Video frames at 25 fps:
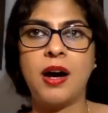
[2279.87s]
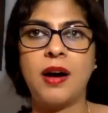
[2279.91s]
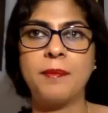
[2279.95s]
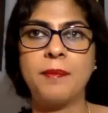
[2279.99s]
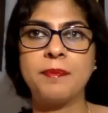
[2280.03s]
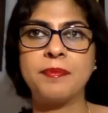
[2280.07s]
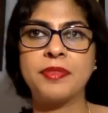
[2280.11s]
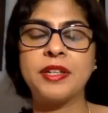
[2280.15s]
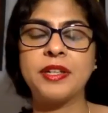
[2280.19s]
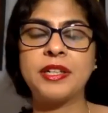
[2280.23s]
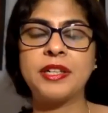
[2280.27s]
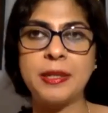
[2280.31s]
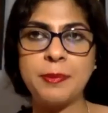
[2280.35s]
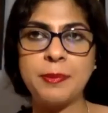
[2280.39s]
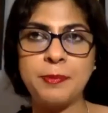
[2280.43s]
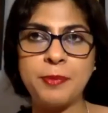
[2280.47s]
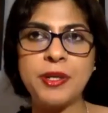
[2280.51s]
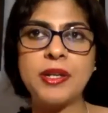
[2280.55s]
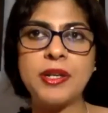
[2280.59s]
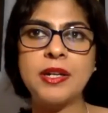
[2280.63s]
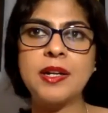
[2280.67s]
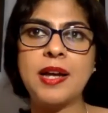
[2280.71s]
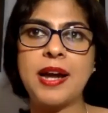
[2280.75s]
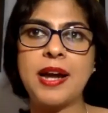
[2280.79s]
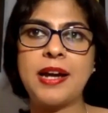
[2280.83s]
The typical
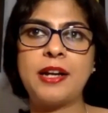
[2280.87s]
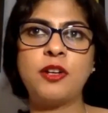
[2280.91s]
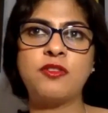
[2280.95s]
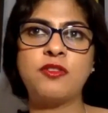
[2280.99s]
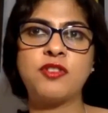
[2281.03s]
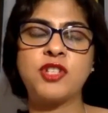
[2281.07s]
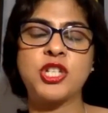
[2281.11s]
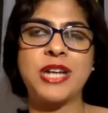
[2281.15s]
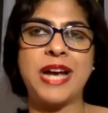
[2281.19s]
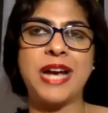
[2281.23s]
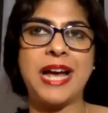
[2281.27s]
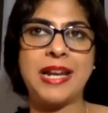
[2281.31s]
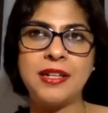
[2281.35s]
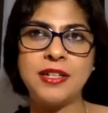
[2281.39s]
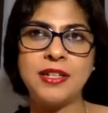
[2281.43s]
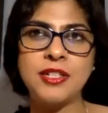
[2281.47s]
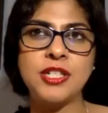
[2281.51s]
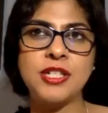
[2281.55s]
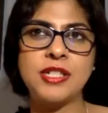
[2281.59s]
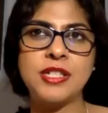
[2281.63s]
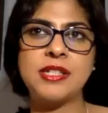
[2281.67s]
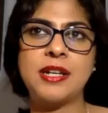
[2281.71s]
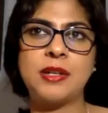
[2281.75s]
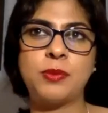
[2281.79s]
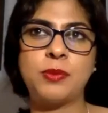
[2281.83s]
kind of challenges
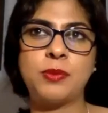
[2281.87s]
that we